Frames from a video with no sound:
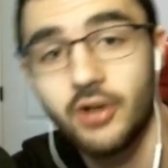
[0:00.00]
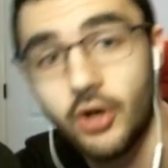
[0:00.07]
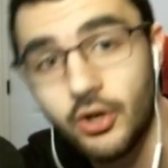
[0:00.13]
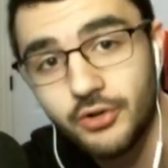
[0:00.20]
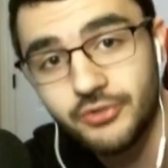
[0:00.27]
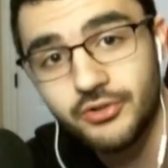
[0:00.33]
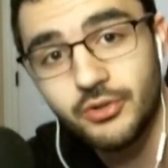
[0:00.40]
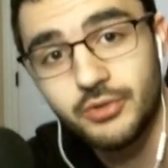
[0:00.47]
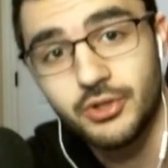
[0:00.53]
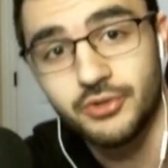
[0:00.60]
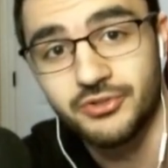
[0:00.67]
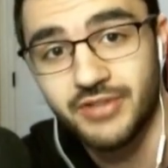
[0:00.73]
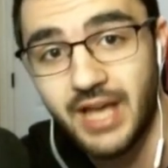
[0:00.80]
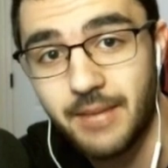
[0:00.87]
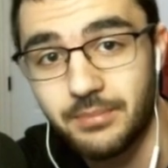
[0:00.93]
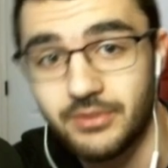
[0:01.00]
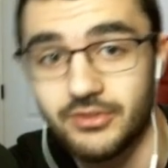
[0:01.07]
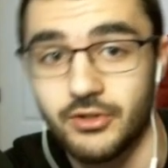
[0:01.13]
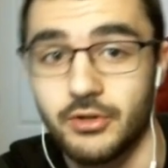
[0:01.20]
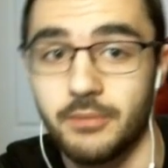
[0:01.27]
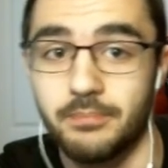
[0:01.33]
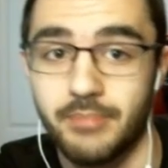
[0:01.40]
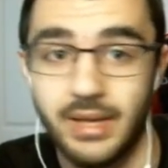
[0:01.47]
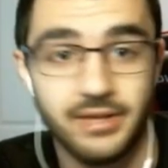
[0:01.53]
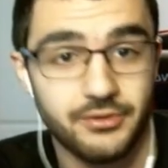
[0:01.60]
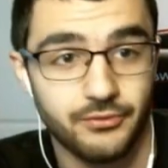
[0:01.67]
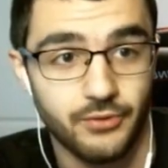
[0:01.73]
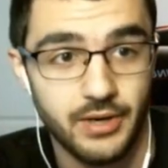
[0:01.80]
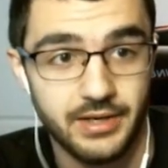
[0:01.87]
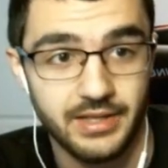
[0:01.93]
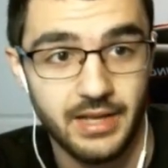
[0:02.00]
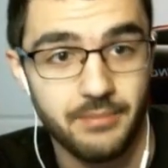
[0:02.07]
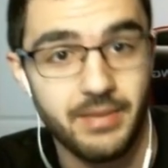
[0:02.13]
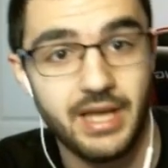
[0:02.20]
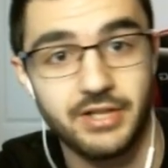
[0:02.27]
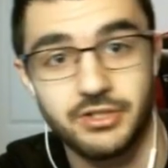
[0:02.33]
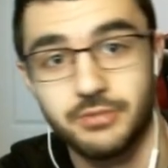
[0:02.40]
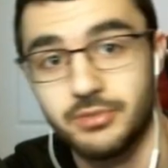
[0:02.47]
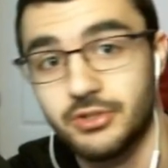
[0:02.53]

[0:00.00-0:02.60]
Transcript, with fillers: Also, your Zappies are your best friend in that matchup.